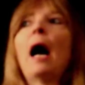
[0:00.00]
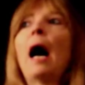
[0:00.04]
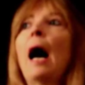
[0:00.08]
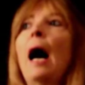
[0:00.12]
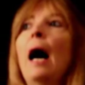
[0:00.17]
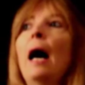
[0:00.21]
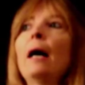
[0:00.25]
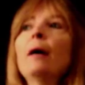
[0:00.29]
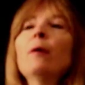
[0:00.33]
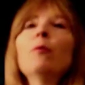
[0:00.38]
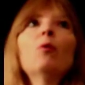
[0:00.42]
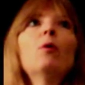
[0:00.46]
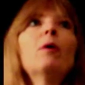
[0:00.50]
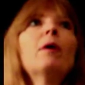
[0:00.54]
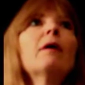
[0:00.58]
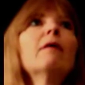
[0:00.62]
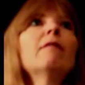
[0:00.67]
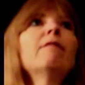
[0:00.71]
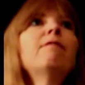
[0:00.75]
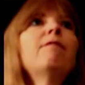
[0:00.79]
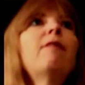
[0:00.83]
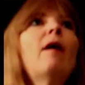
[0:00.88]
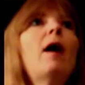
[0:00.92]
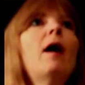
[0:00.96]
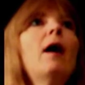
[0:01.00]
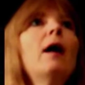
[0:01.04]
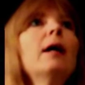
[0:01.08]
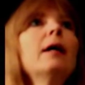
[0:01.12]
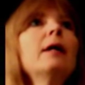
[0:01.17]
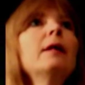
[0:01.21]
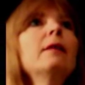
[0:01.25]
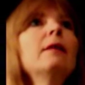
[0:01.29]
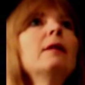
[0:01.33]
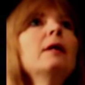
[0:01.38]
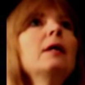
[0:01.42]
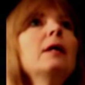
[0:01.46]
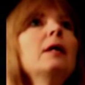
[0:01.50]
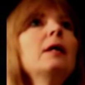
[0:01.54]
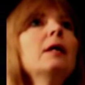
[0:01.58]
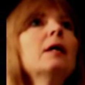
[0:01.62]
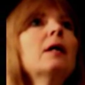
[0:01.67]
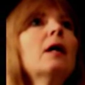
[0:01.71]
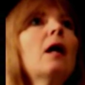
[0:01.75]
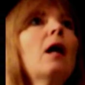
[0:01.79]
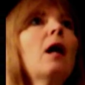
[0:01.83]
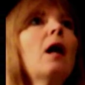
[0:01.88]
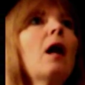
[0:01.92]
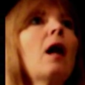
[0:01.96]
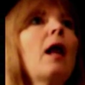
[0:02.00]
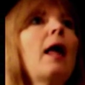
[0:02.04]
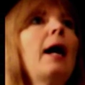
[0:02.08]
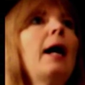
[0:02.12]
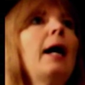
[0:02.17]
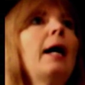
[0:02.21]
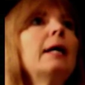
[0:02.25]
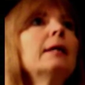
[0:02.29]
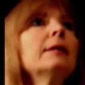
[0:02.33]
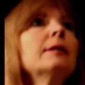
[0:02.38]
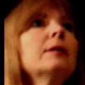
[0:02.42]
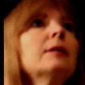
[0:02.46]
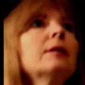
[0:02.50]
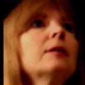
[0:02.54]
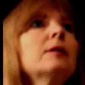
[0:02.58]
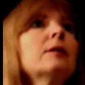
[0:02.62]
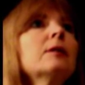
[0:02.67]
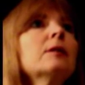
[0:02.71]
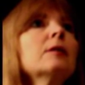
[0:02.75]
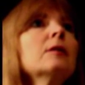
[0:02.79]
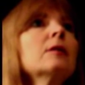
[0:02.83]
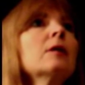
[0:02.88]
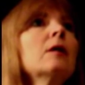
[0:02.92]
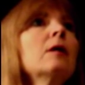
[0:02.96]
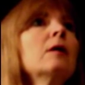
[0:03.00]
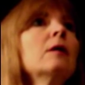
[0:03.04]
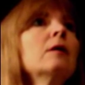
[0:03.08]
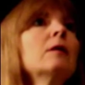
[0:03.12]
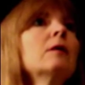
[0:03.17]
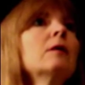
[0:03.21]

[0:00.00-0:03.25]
I want to find the class